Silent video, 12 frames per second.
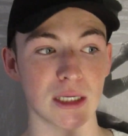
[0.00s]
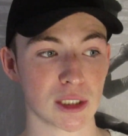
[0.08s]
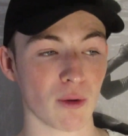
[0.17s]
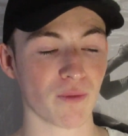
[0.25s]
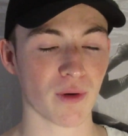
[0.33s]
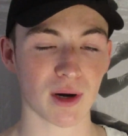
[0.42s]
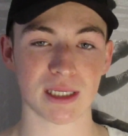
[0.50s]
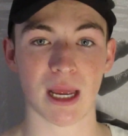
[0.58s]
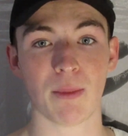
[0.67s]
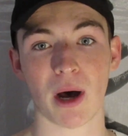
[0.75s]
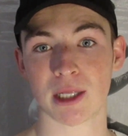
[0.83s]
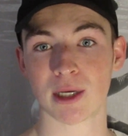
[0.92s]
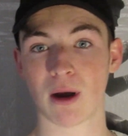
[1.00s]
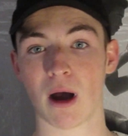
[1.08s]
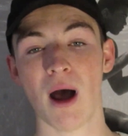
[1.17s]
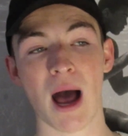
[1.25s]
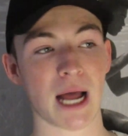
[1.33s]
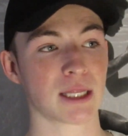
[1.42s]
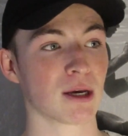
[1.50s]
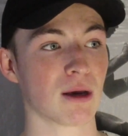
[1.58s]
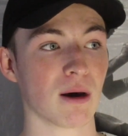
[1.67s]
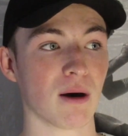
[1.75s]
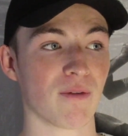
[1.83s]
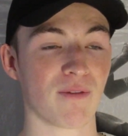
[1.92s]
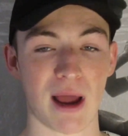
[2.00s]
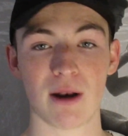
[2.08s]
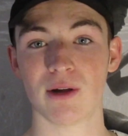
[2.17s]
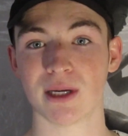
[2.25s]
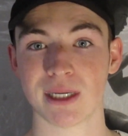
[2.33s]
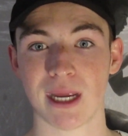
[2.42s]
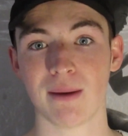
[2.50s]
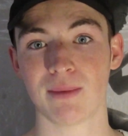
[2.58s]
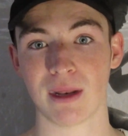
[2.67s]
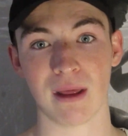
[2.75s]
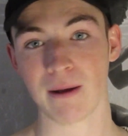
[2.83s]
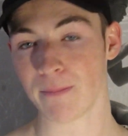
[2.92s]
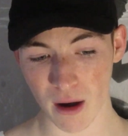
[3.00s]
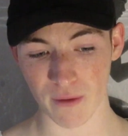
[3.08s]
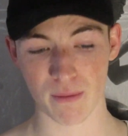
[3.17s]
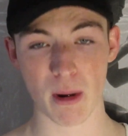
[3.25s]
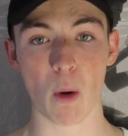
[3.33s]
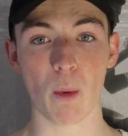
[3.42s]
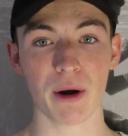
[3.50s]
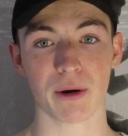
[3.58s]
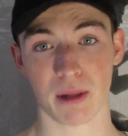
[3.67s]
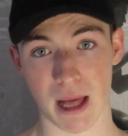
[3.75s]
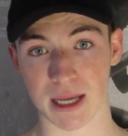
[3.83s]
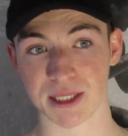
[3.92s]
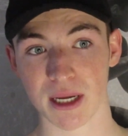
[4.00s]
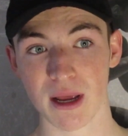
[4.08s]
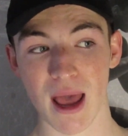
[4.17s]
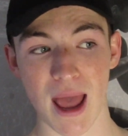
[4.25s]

So for example, I took a final exam today for my winter class,